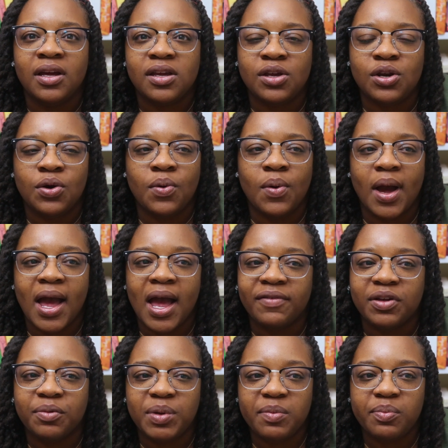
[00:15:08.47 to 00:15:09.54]
you know,
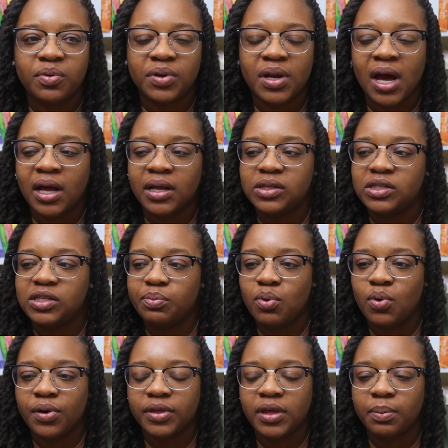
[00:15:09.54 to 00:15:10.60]
having people not
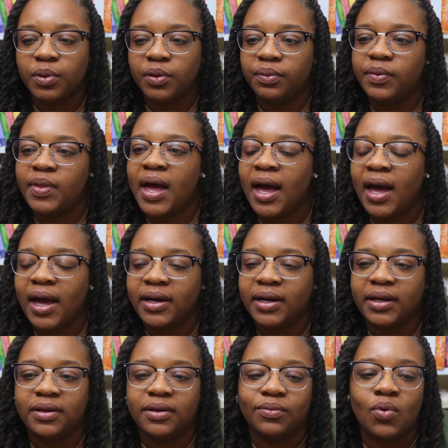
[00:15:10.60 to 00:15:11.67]
support them through that,
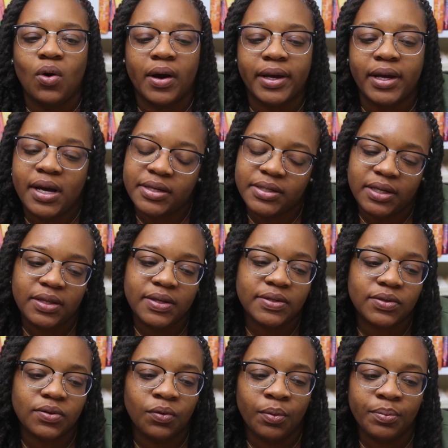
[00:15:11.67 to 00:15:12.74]
and walking into
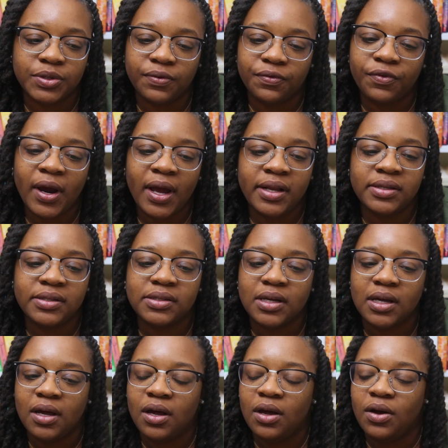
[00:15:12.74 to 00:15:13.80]
these groups of friends
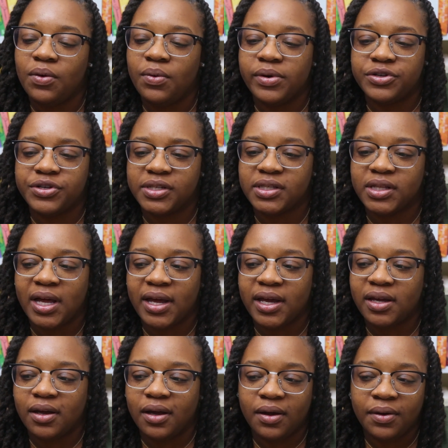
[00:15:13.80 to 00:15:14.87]
who are just like,